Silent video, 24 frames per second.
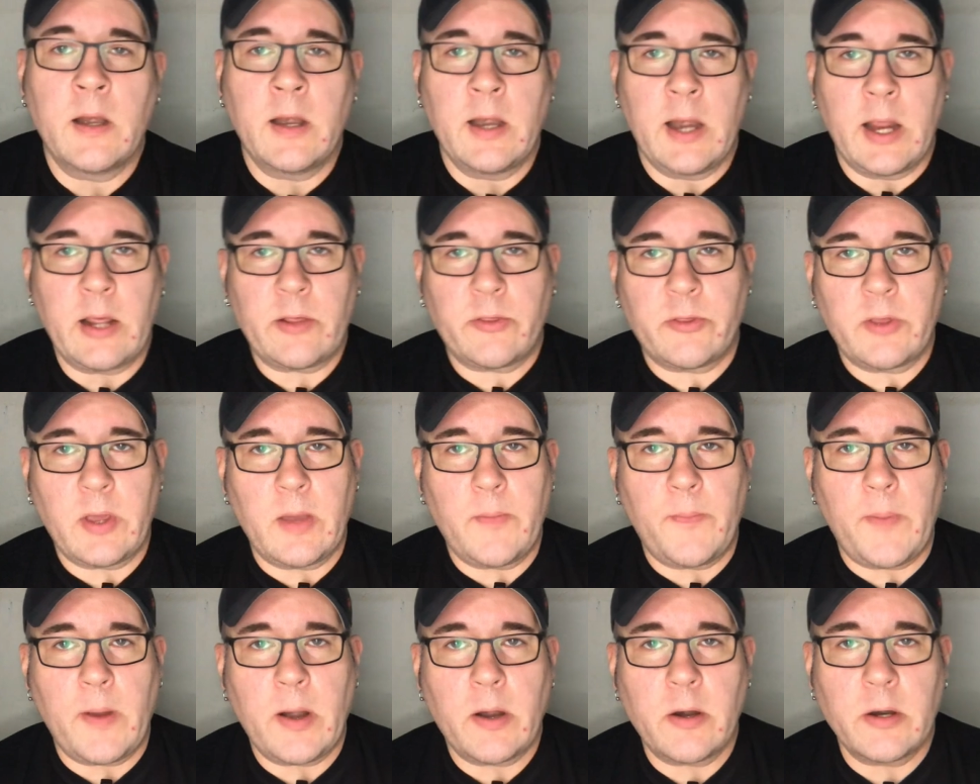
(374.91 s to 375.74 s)
Next
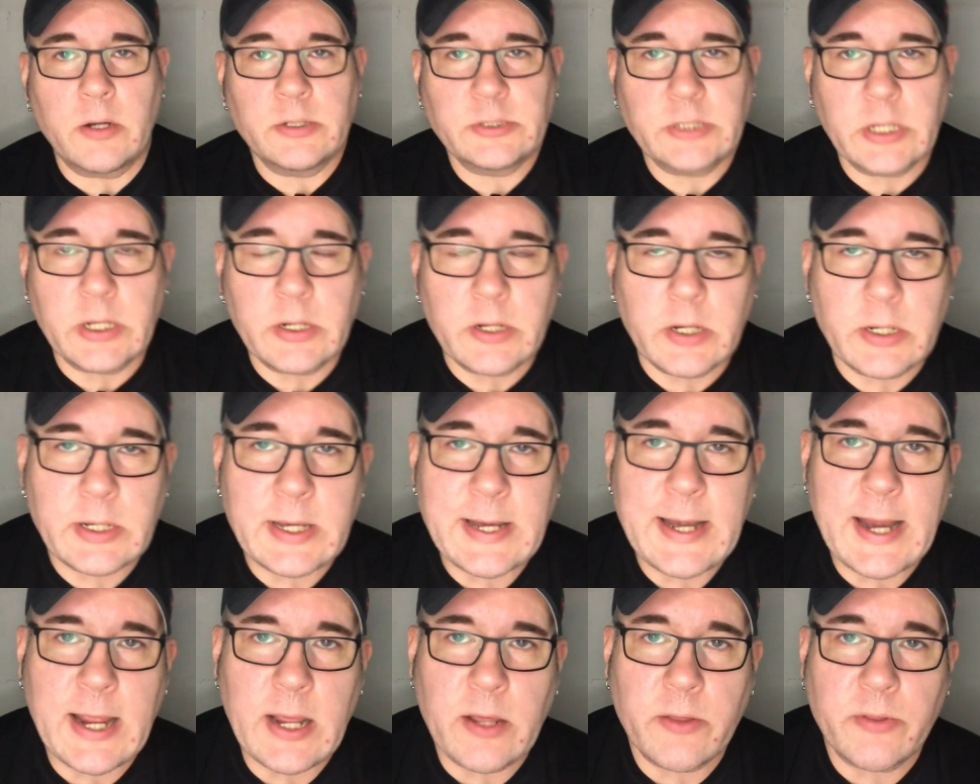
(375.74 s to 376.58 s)
up on our agenda
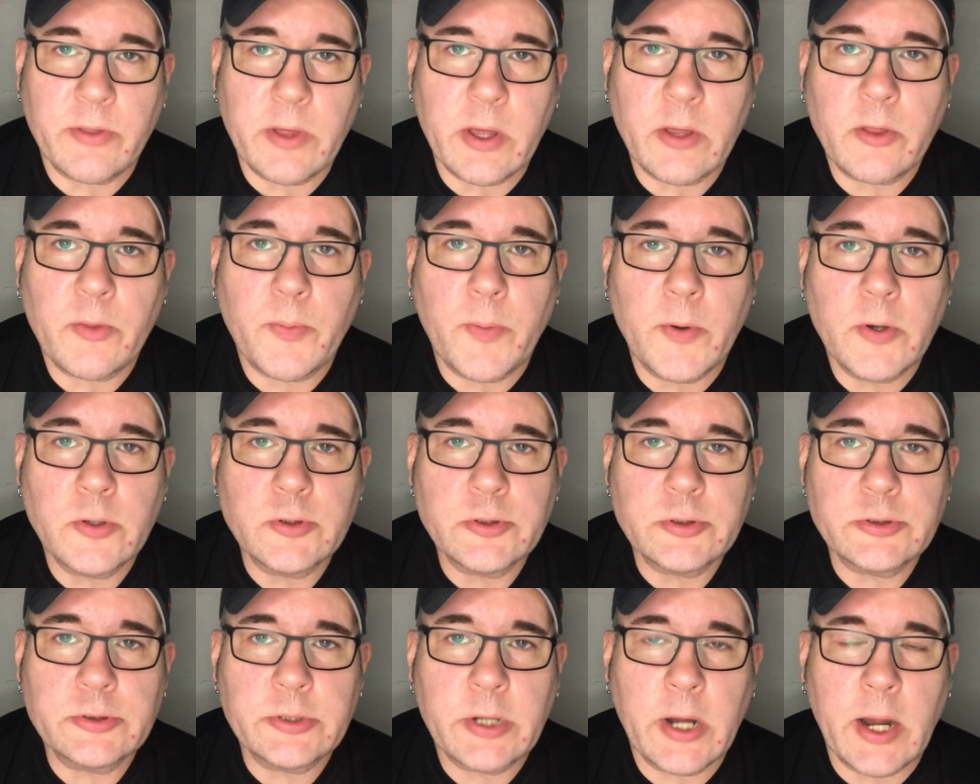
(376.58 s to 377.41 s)
today is the
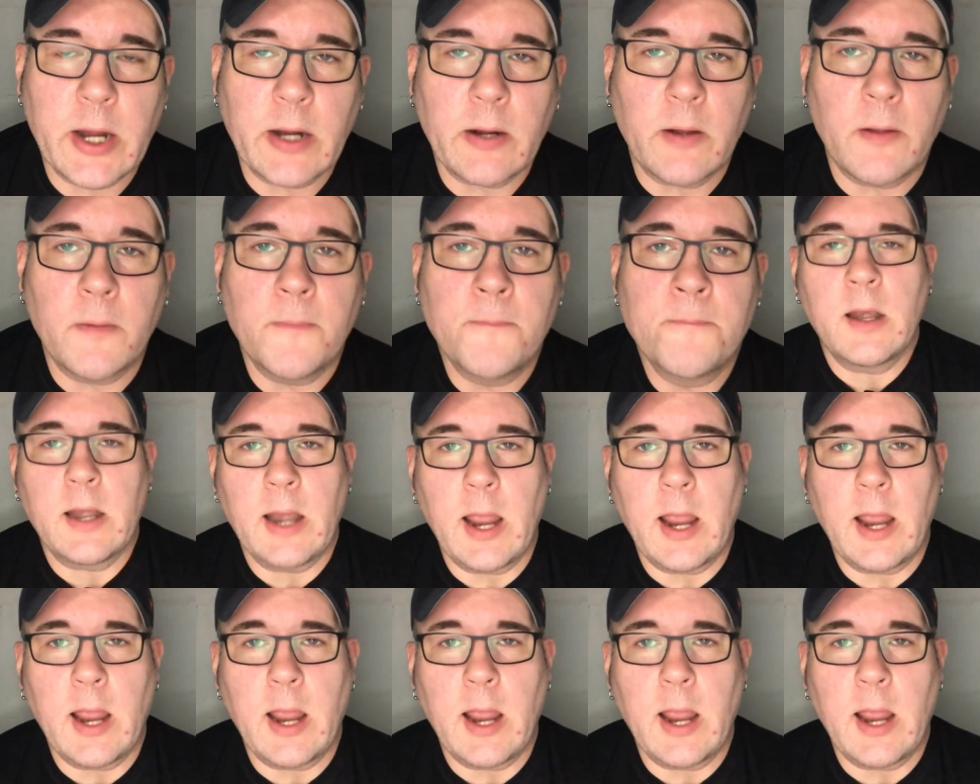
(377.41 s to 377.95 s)
exposure triangle.